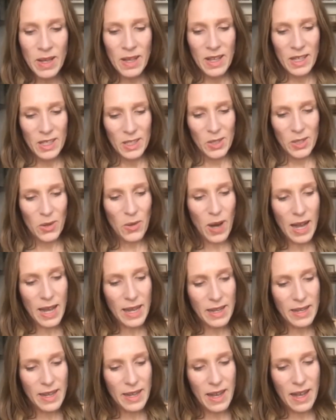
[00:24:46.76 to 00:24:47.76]
so
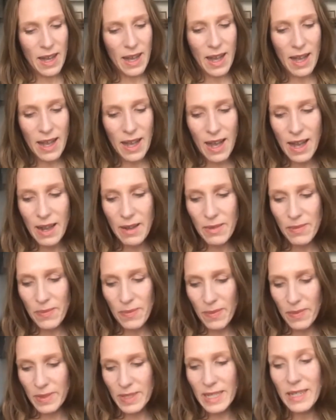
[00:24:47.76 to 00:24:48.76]
I
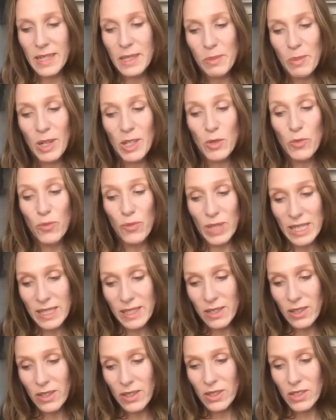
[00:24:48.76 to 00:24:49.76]
did as much
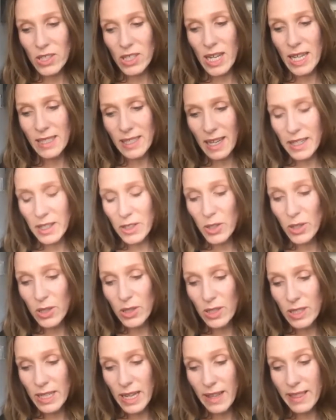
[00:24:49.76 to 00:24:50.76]
research as I
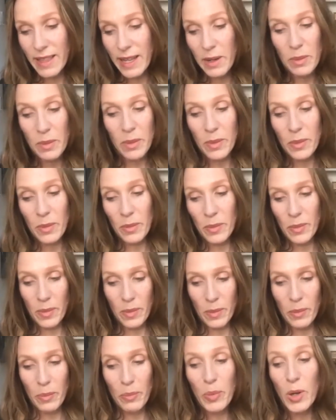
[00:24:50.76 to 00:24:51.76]
could, and then
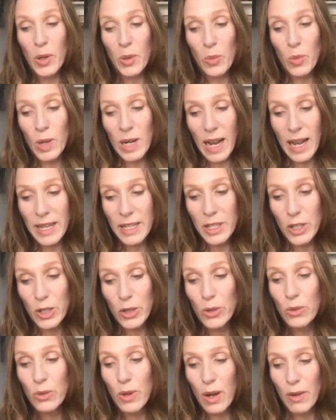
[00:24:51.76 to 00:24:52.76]
put what I
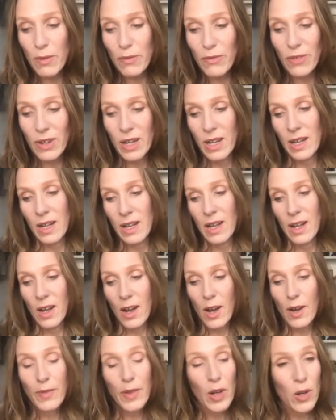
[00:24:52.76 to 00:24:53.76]
knew of
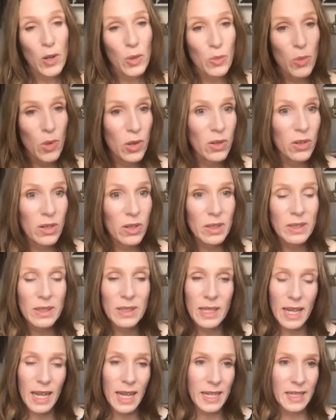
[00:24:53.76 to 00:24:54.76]
her world
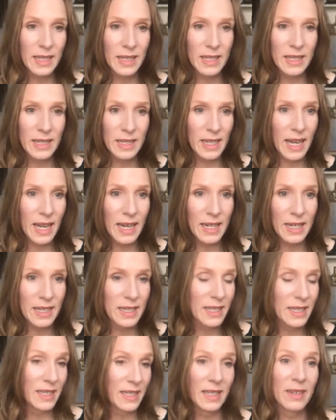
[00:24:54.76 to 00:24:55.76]
and
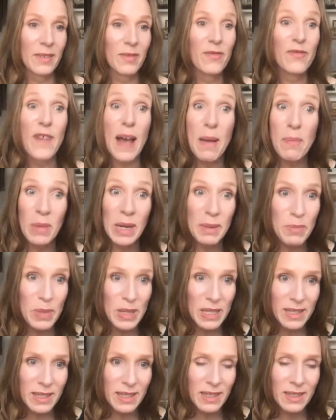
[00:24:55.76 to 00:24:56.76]
family
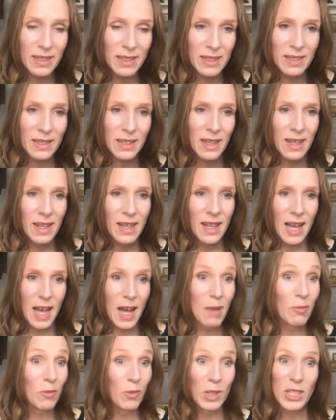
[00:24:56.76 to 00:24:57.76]
business
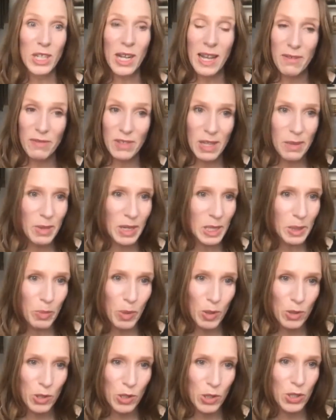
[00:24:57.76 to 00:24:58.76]
which I have some
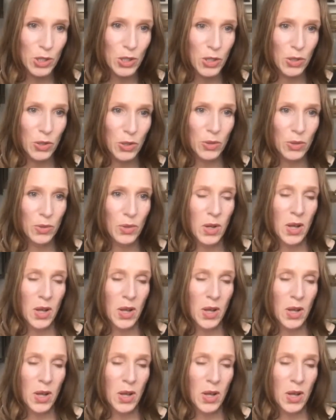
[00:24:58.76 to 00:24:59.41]
exposure to